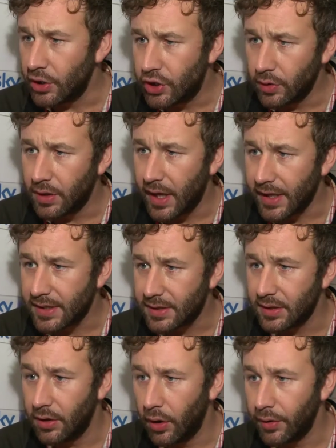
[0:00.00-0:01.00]
can do this,
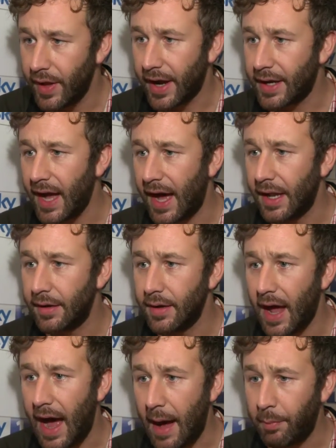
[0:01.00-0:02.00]
you know, that can
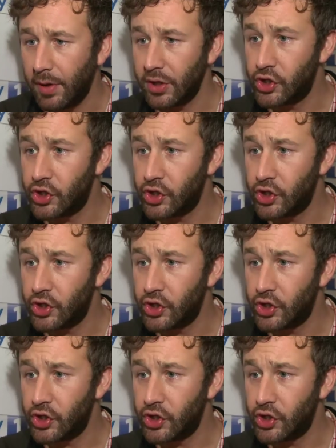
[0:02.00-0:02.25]
happily